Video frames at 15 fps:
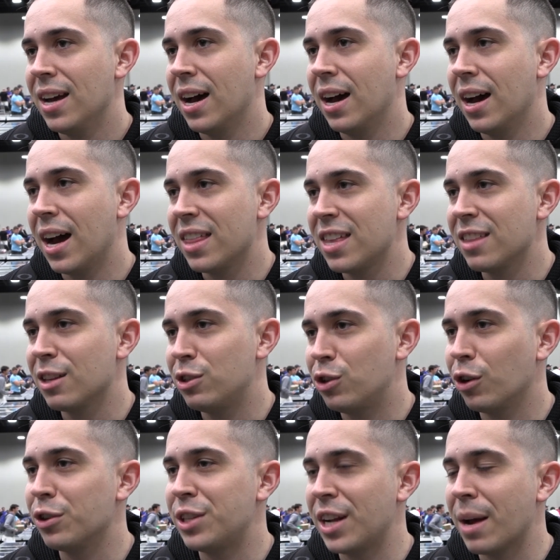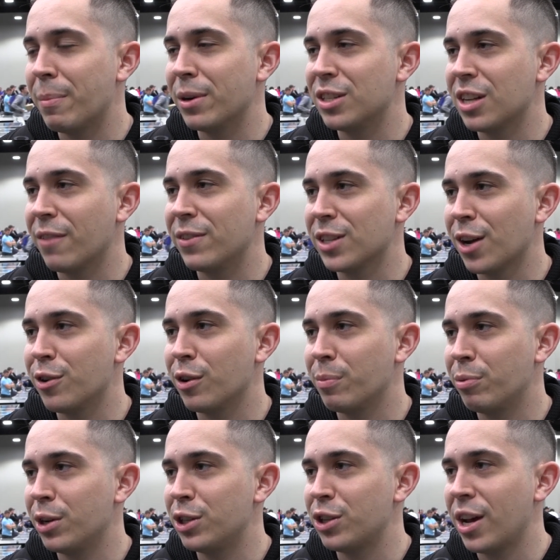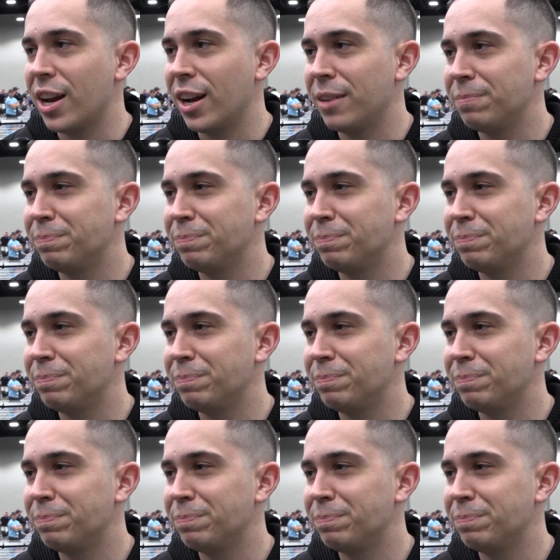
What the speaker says: I think the jersey numbered stuff is underappreciated.